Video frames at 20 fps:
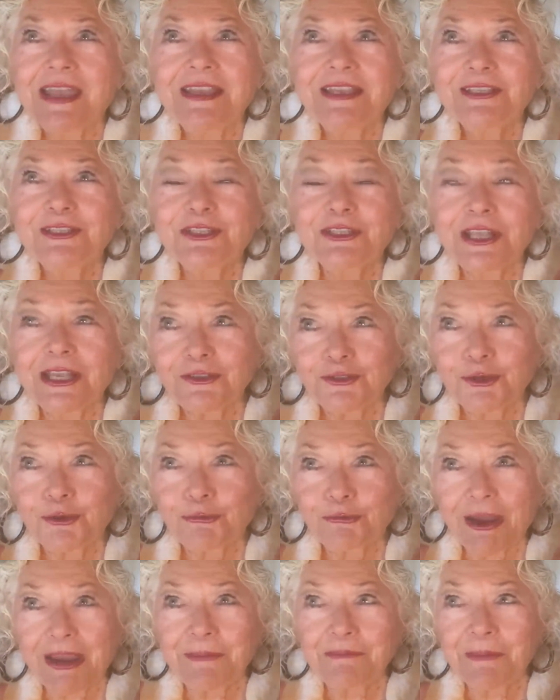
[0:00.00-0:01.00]
such
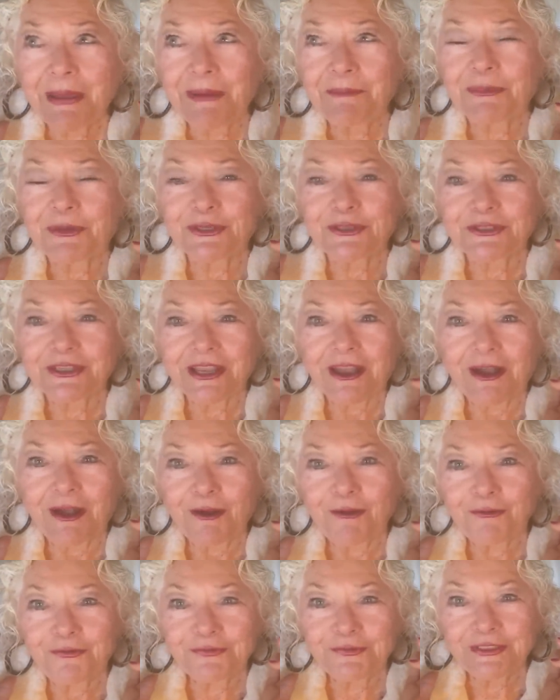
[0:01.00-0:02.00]
great memories
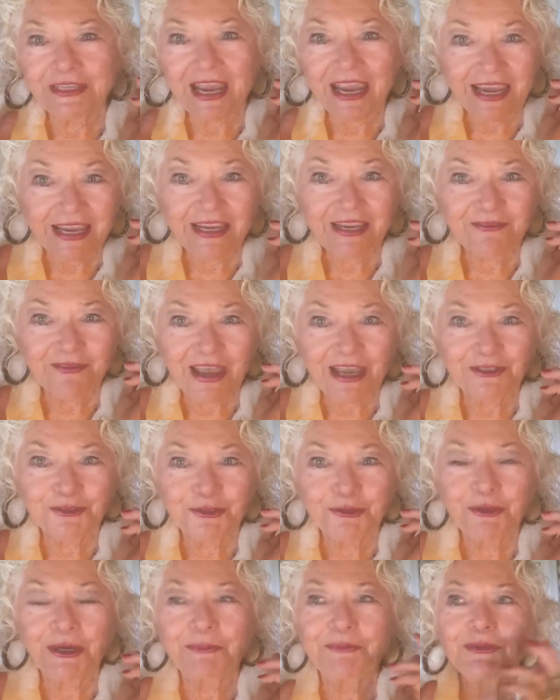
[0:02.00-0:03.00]
of taking that
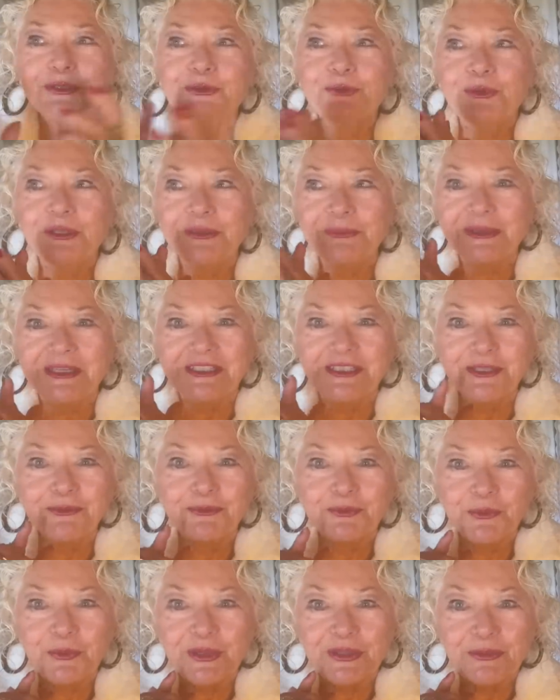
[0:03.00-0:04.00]
trip to
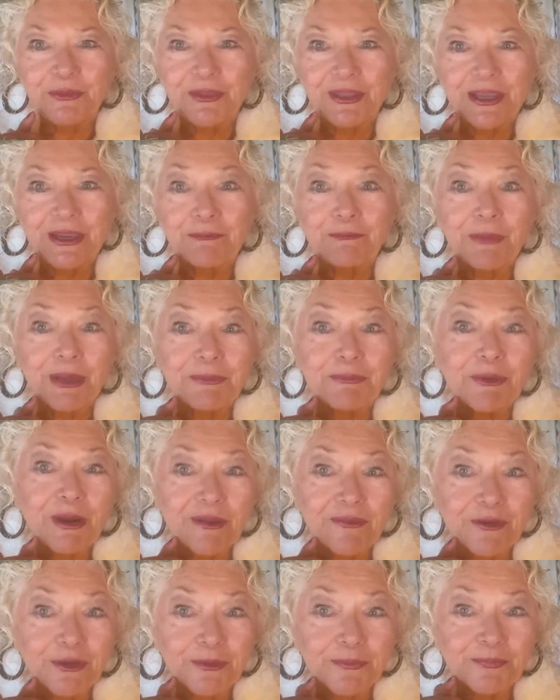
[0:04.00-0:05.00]
Wilmington with my
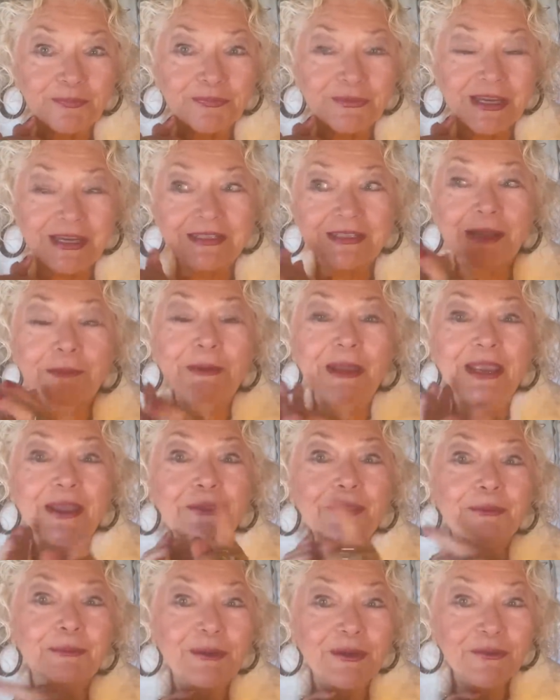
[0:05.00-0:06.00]
brother. Now, my
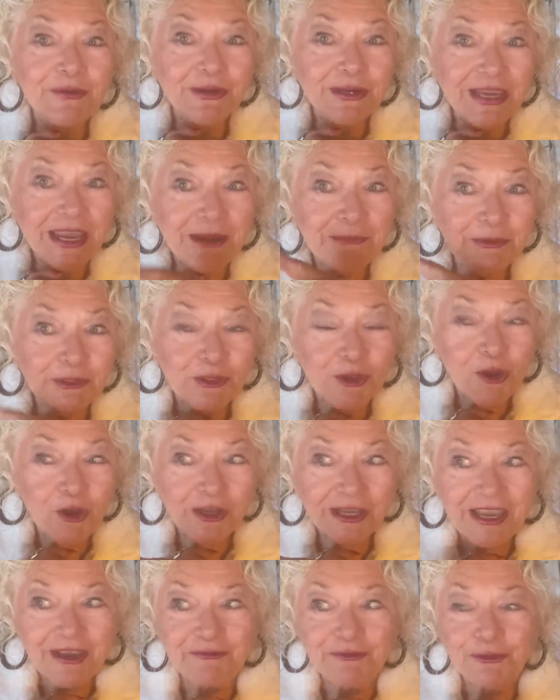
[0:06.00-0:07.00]
other brother came
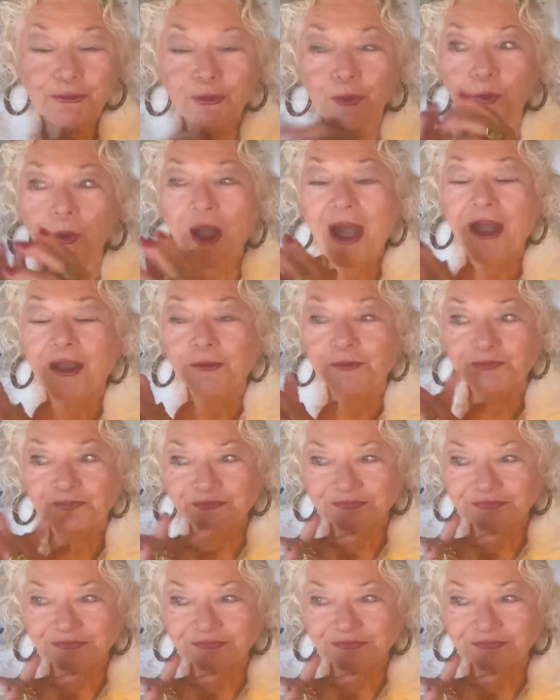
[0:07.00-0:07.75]
along after a while.